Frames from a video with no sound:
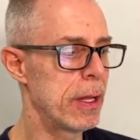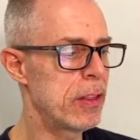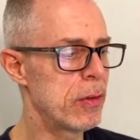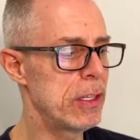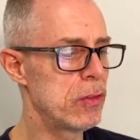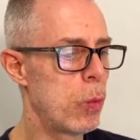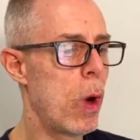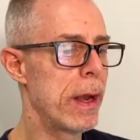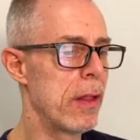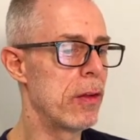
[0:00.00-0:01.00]
But there is
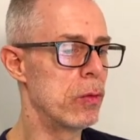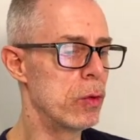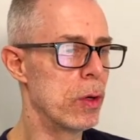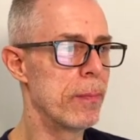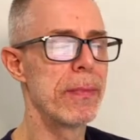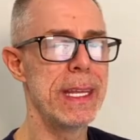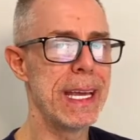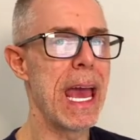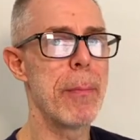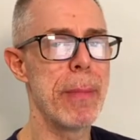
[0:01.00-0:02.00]
one other rule.
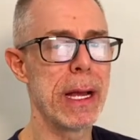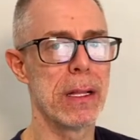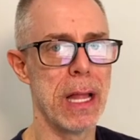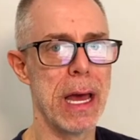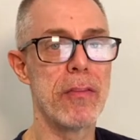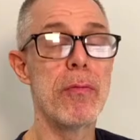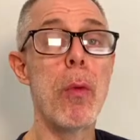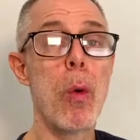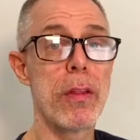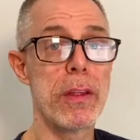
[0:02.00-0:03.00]
You can't make a line of
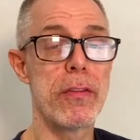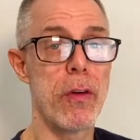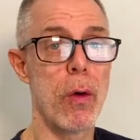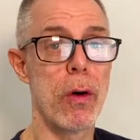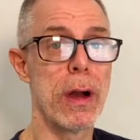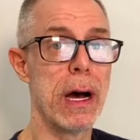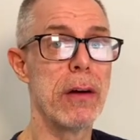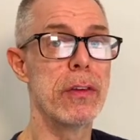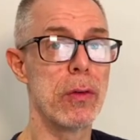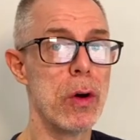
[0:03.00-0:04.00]
more than 4
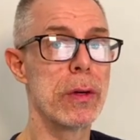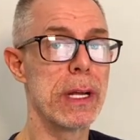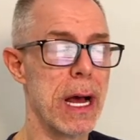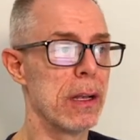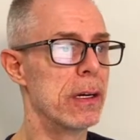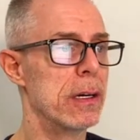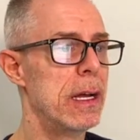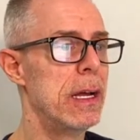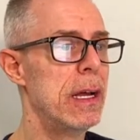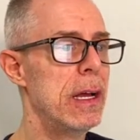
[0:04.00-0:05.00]
of your own color.
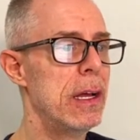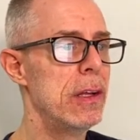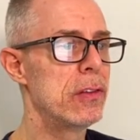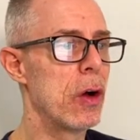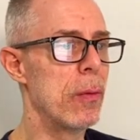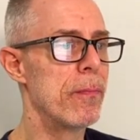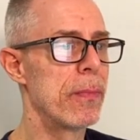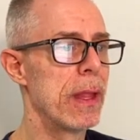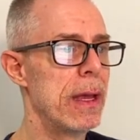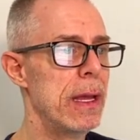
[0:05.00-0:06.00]
So
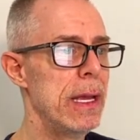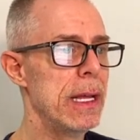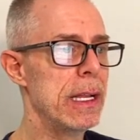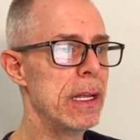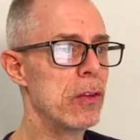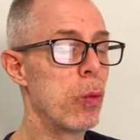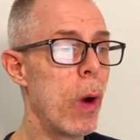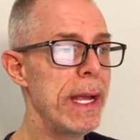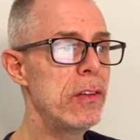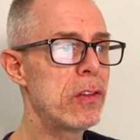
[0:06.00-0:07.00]
it is
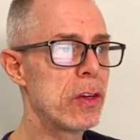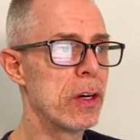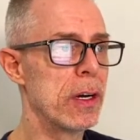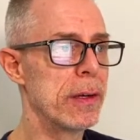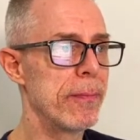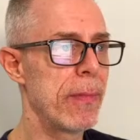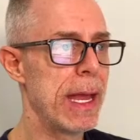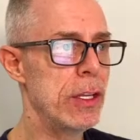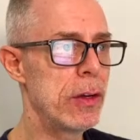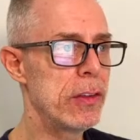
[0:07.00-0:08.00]
white's turn,
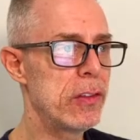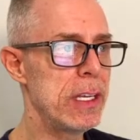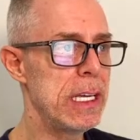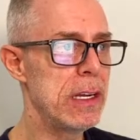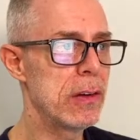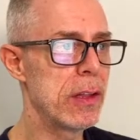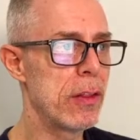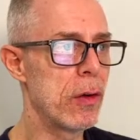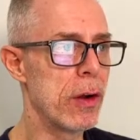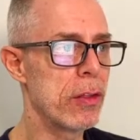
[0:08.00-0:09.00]
and you can see here that
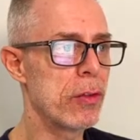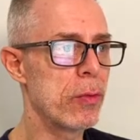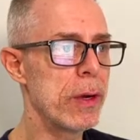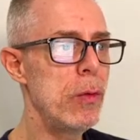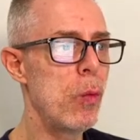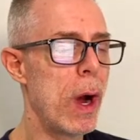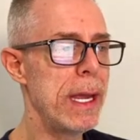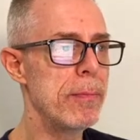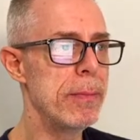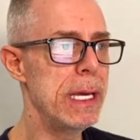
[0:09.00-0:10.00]
there are 3
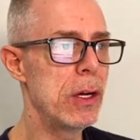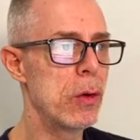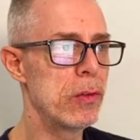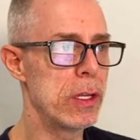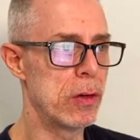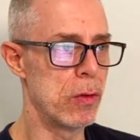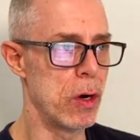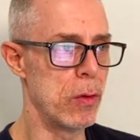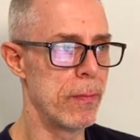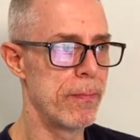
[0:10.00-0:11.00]
white Migos in a row.